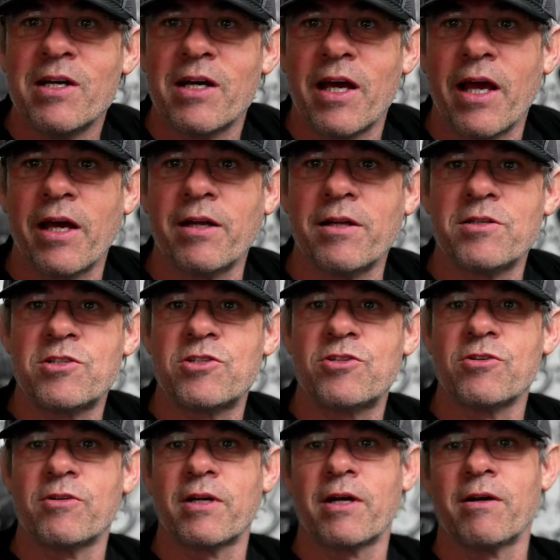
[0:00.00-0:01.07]
And
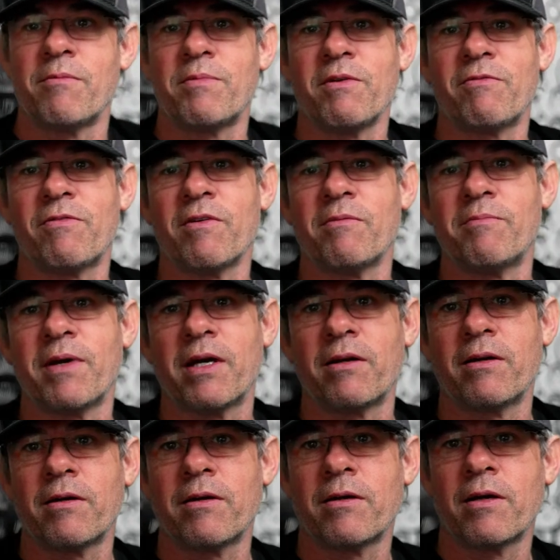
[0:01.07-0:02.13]
Stuart, I hope you feel
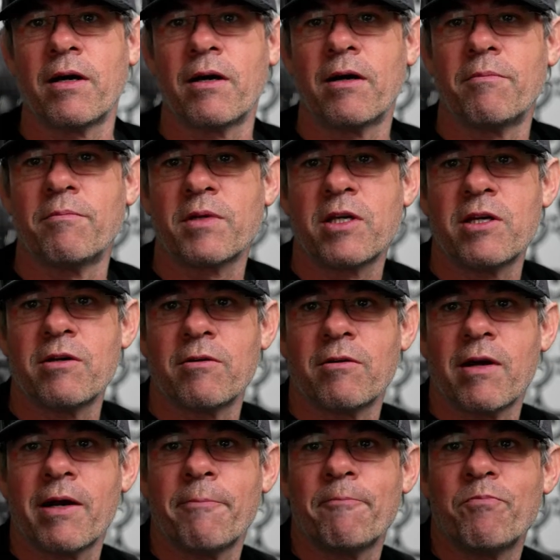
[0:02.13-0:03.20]
better. Um,
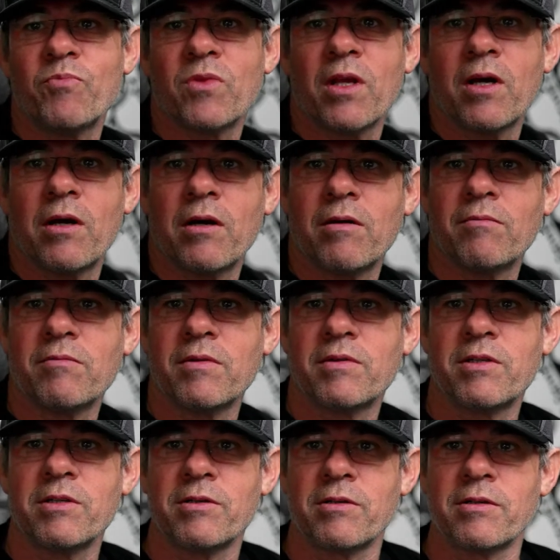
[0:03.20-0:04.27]
Kiora, um, with
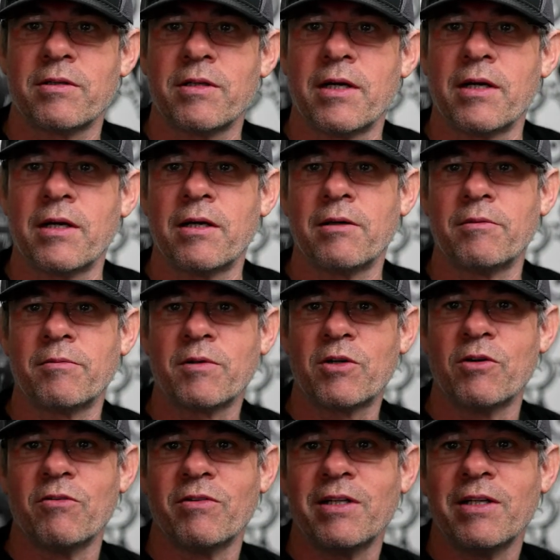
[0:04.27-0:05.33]
your uh,
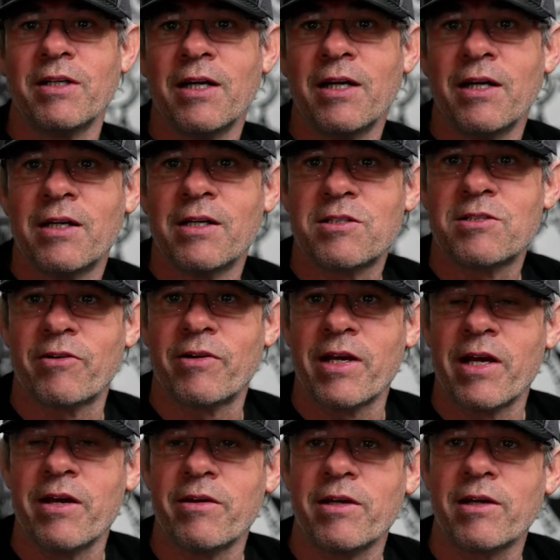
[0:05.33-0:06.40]
COVID. Sorry to
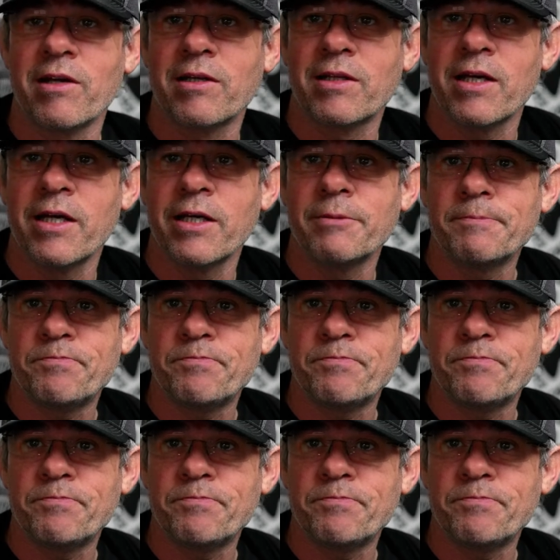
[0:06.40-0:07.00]
hear you got that.